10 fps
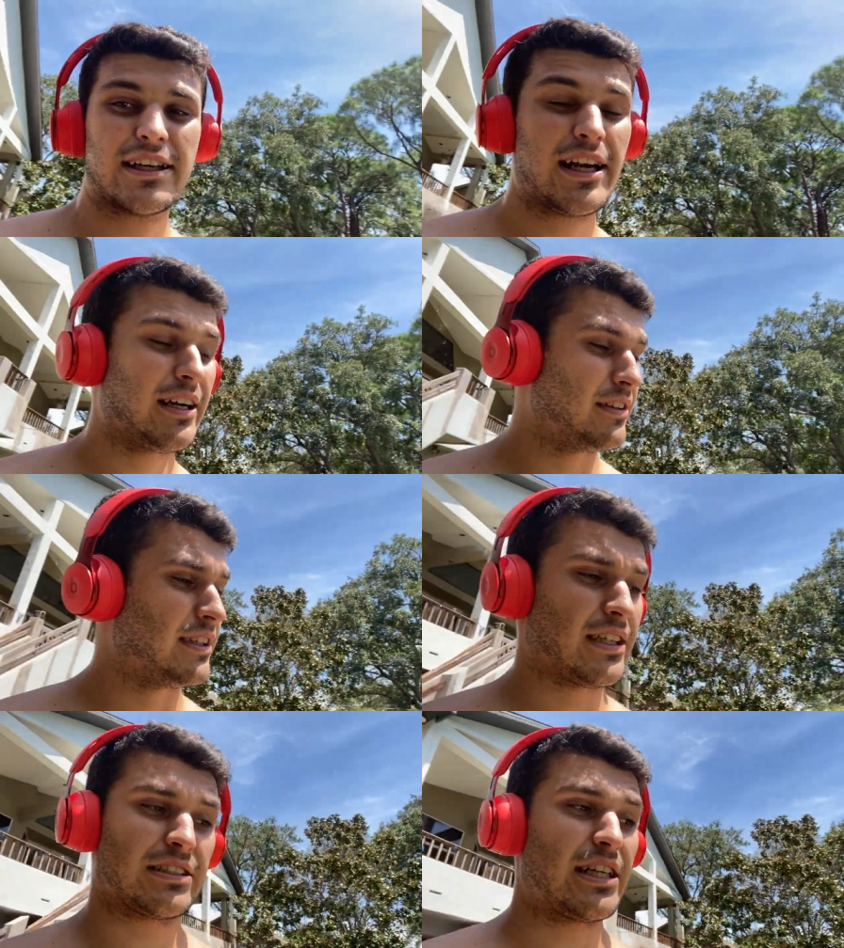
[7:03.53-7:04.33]
there.
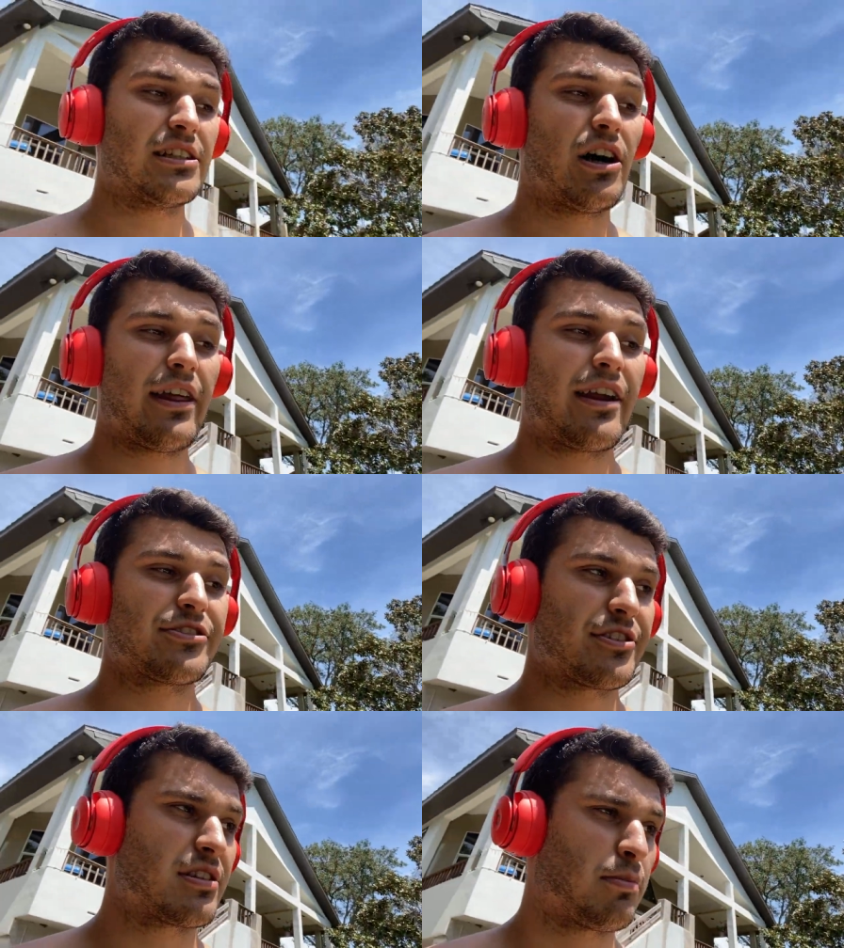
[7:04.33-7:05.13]
It doesn't need all that
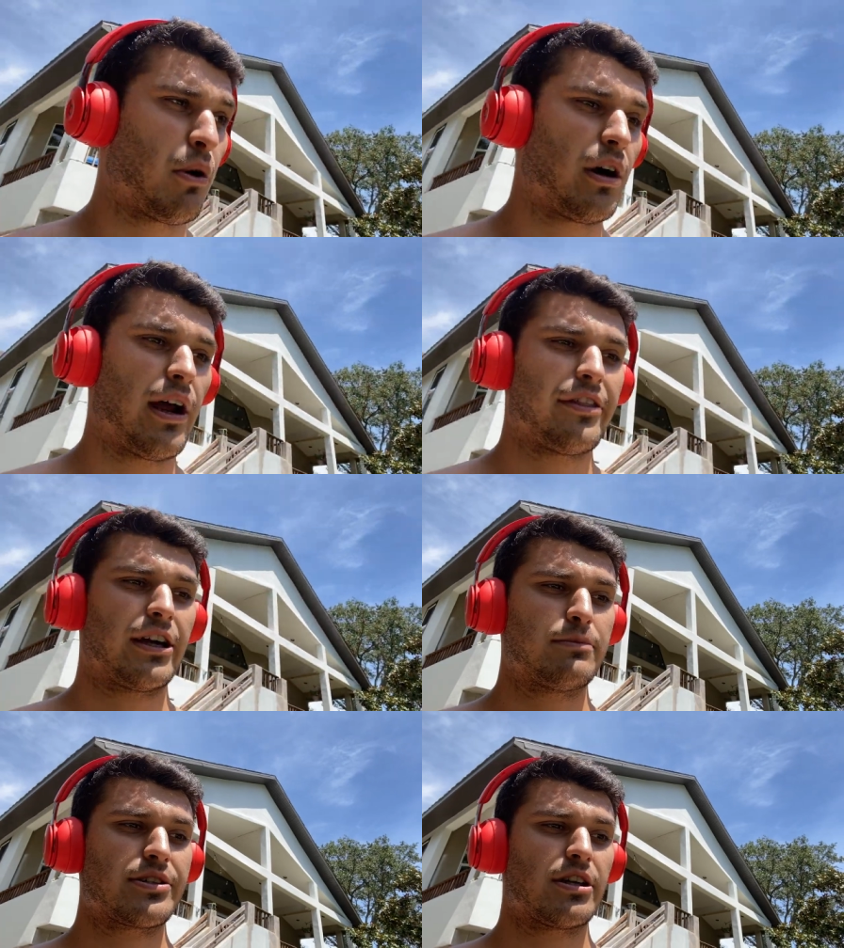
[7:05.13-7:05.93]
extra support. I think
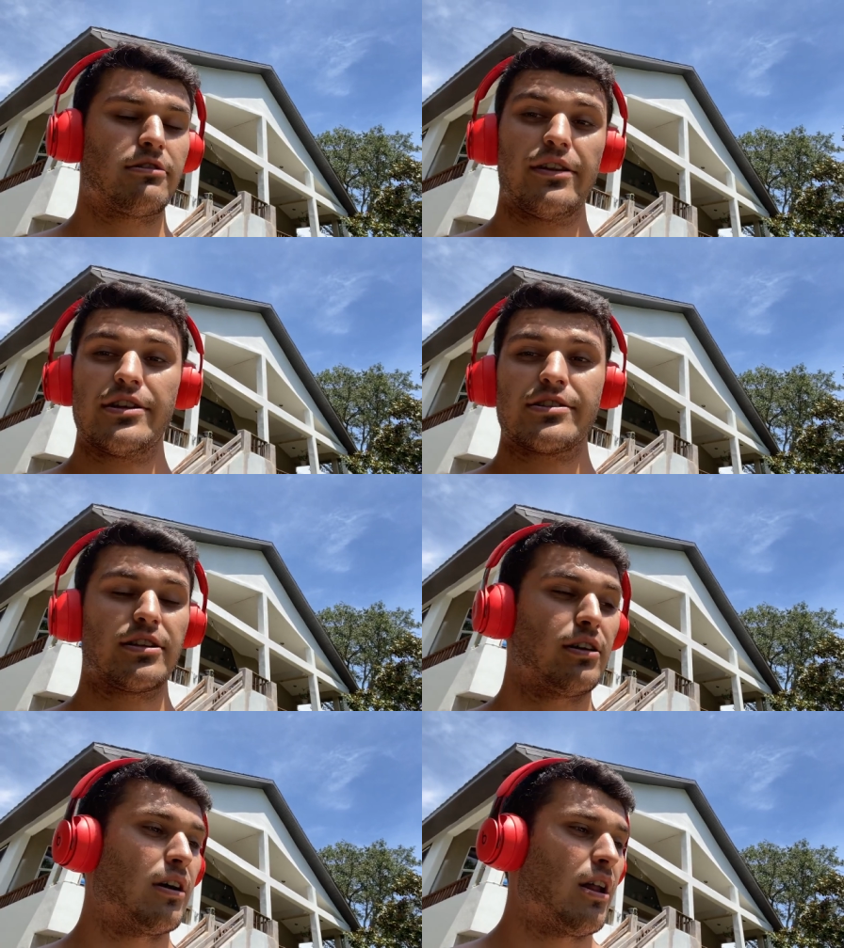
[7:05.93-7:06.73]
I'm just going to run these
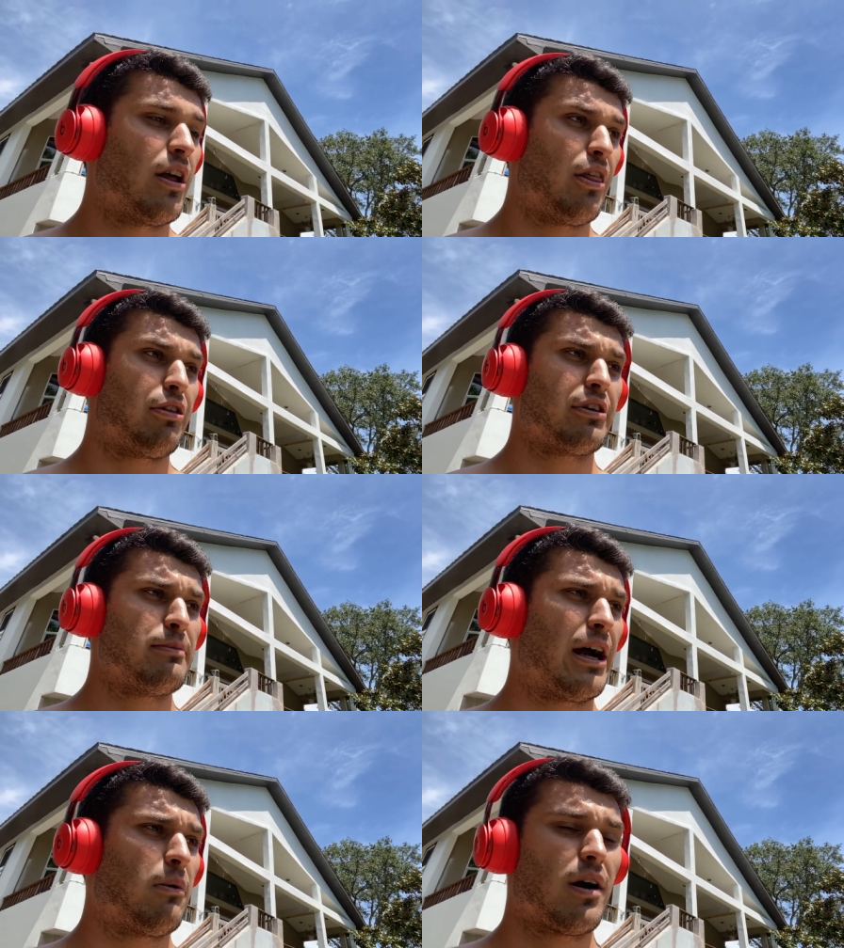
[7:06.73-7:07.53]
little 3
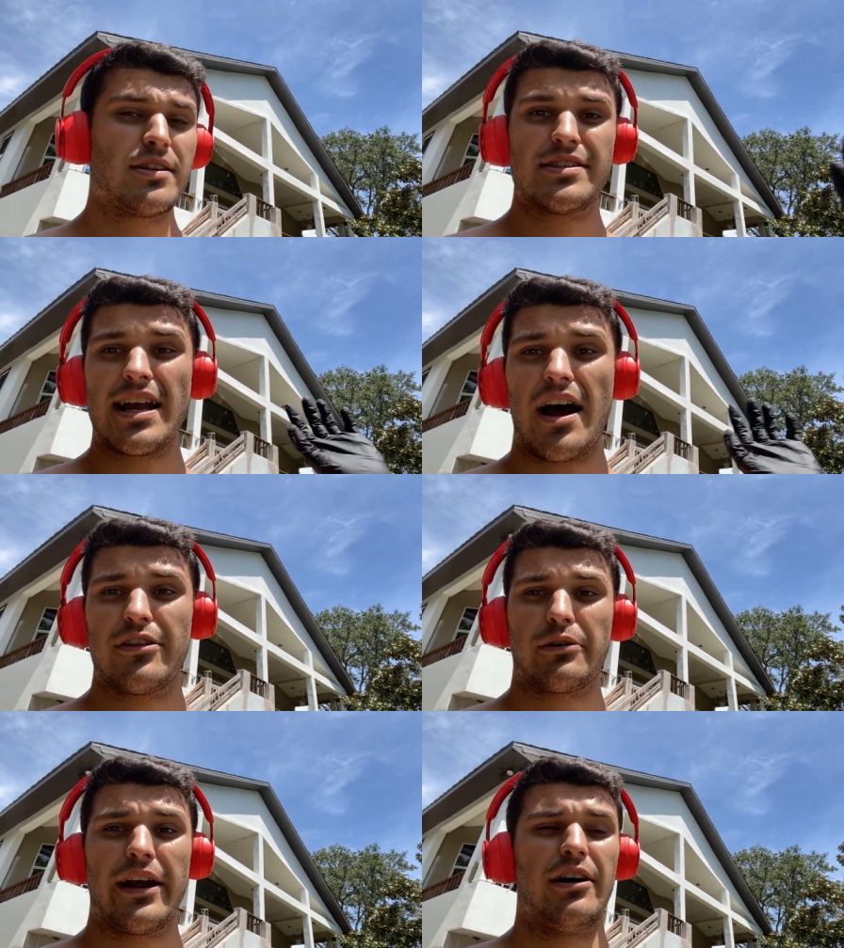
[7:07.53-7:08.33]
by ones down
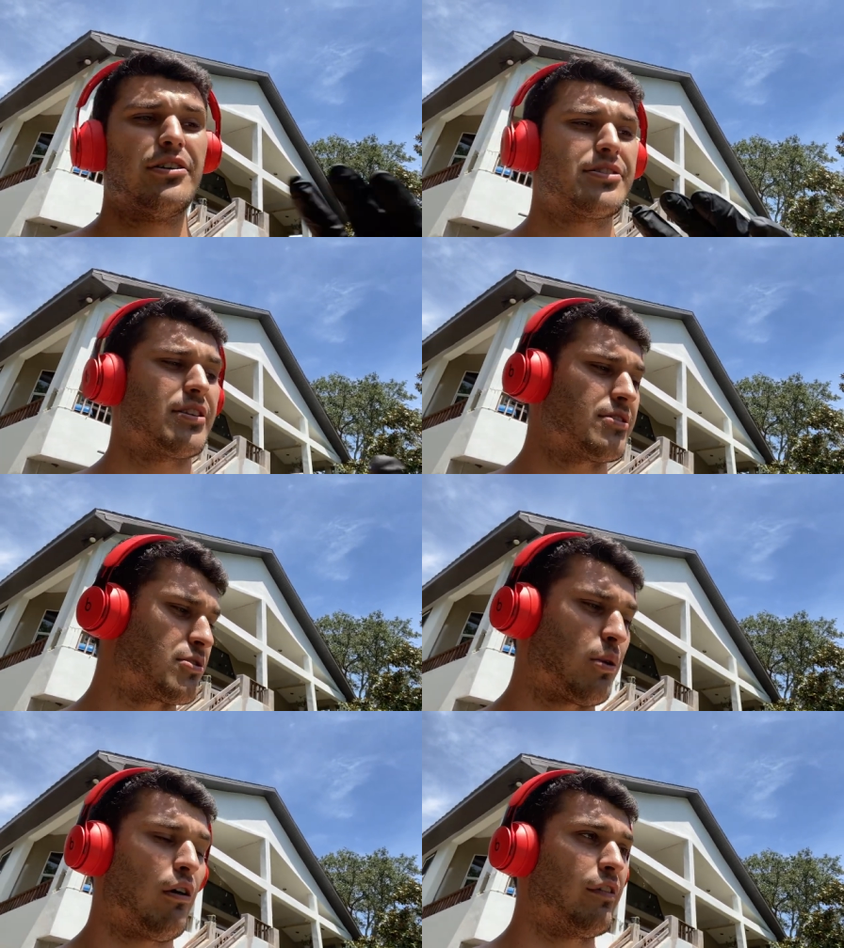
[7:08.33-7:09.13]
the rails because they're 12